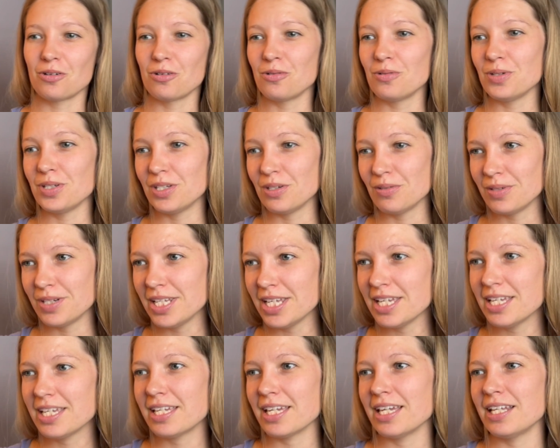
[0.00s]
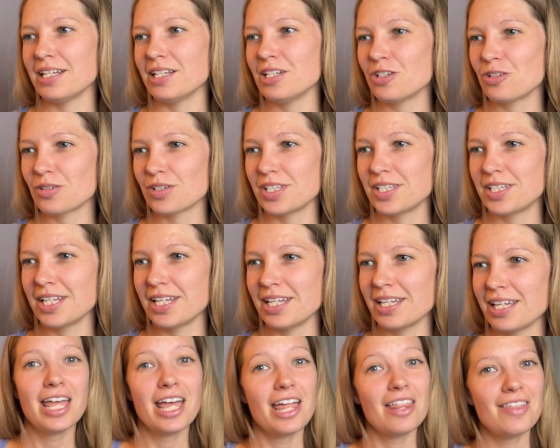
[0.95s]
unique and
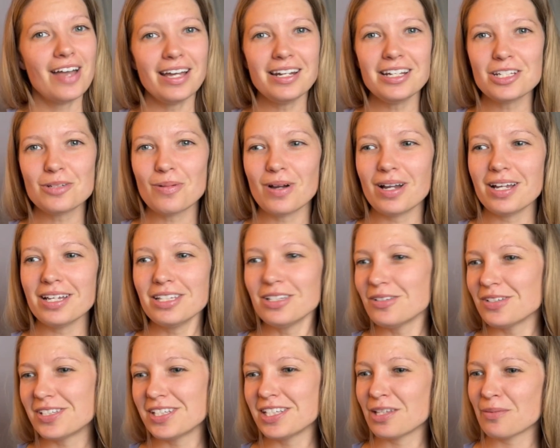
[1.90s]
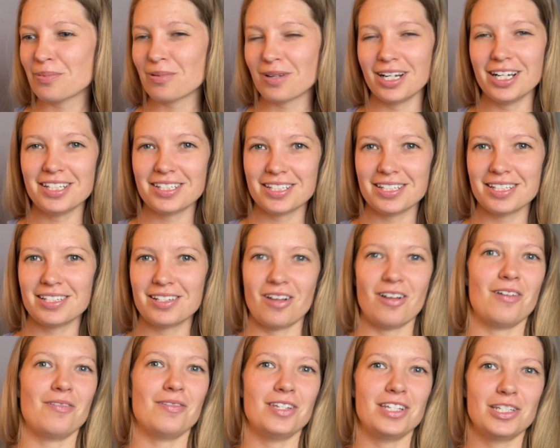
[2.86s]
interesting. That is why you see the prices
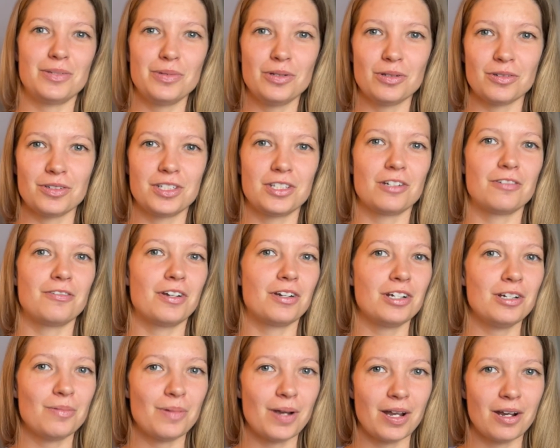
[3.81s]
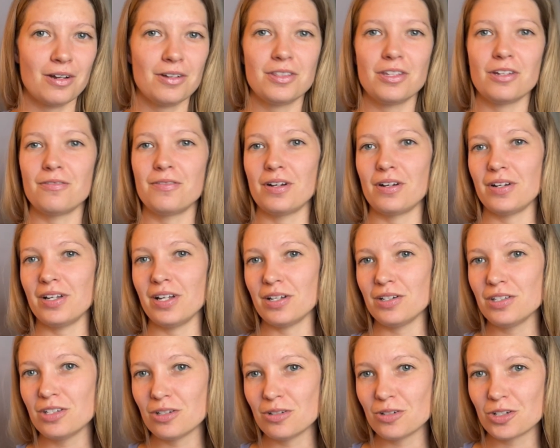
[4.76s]
on these mules. They're very rare, they're very
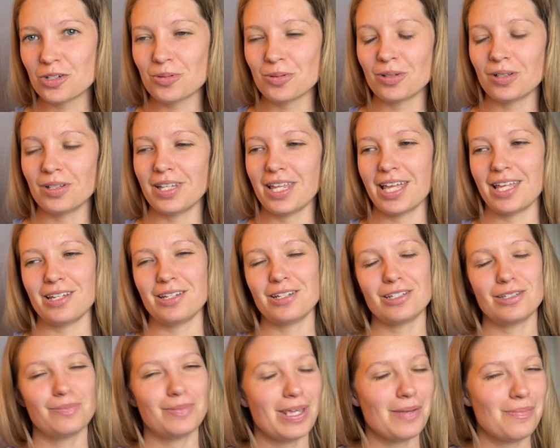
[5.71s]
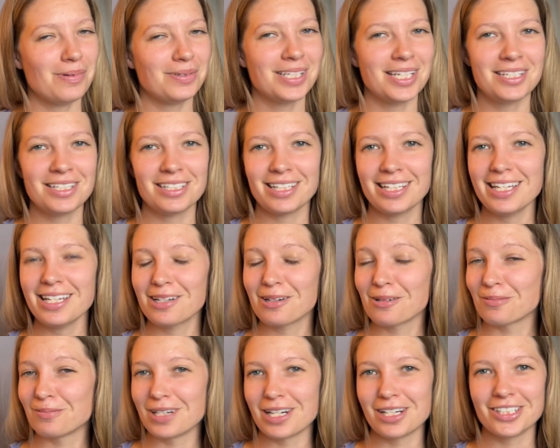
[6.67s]
unusual, and people tend to like
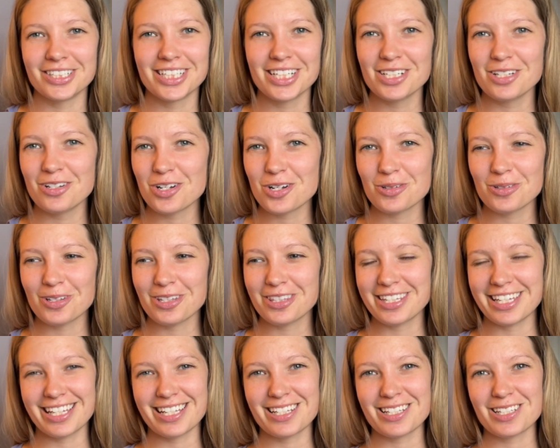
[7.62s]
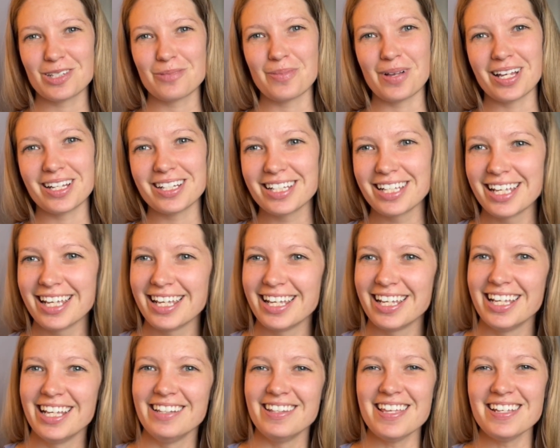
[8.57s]
rare and unusual things. But
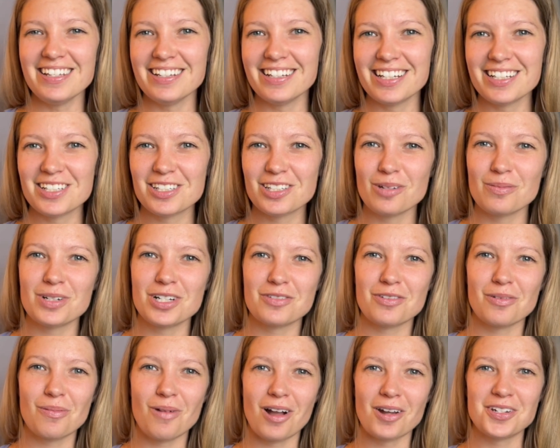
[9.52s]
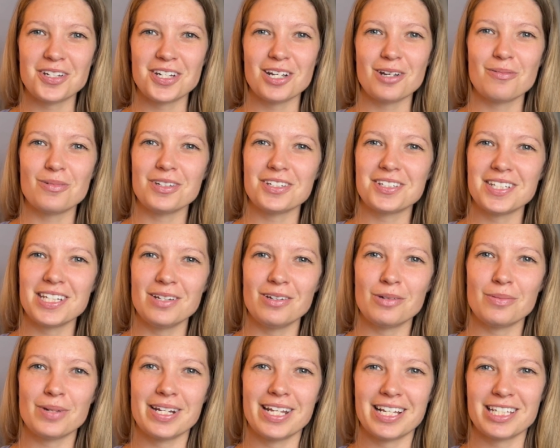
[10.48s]
thank you guys so much for watching. We'll see you in
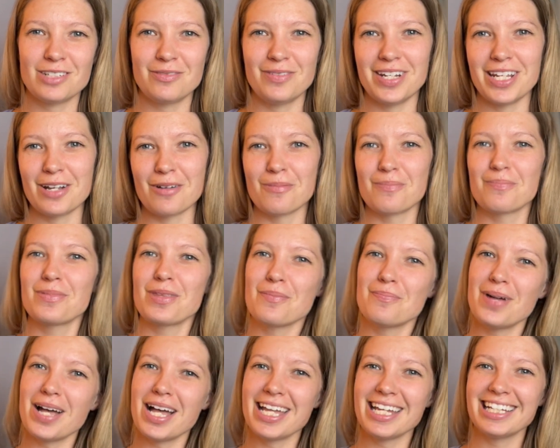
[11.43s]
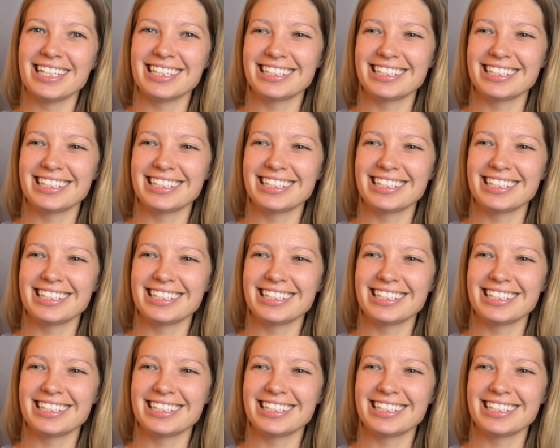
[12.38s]
my next video. Bye!